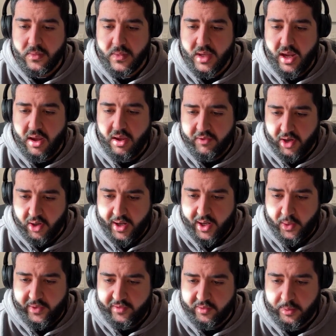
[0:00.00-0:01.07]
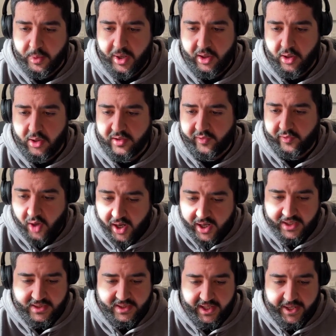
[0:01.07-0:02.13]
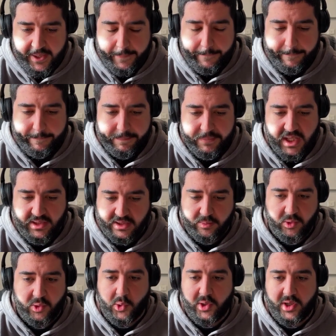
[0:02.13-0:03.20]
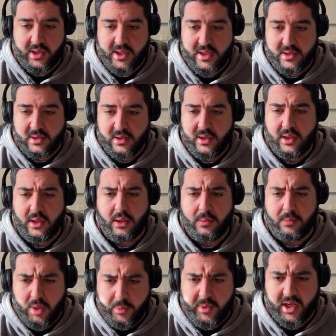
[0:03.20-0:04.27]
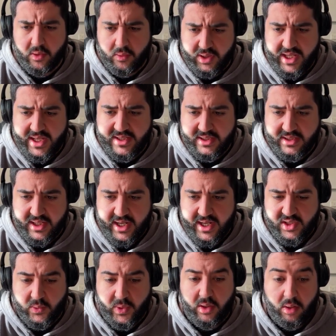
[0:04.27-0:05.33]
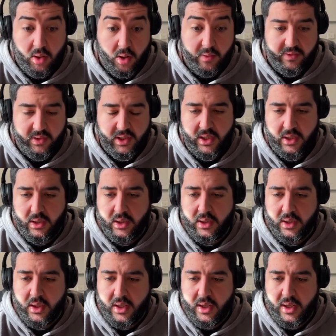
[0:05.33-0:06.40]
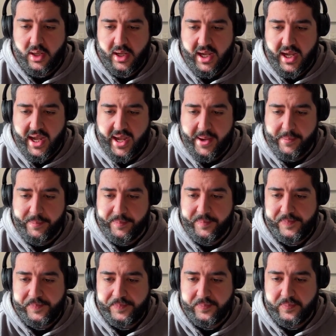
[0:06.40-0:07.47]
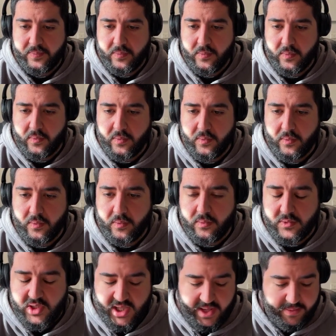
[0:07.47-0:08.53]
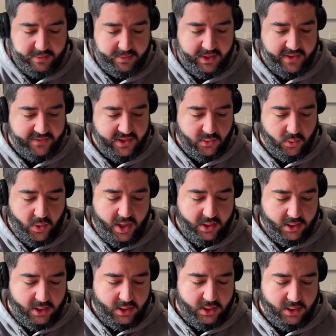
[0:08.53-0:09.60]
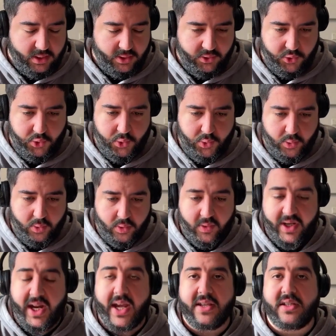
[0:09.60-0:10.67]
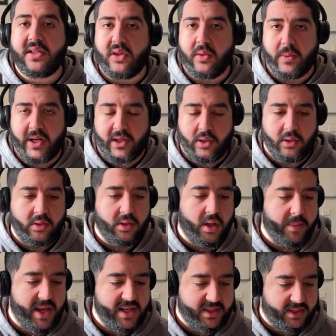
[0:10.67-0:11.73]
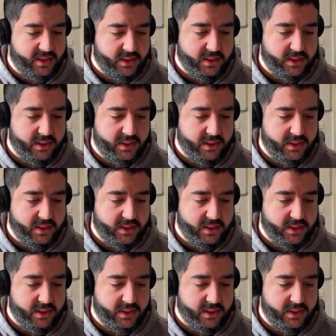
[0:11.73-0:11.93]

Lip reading: How far out are we from the Brownlow? It's Friday today, as I'm recording this. Probably going to release it today as well, hopefully. Um, so that gives us 1, 2, 3 days until the Brownlow. Amazing.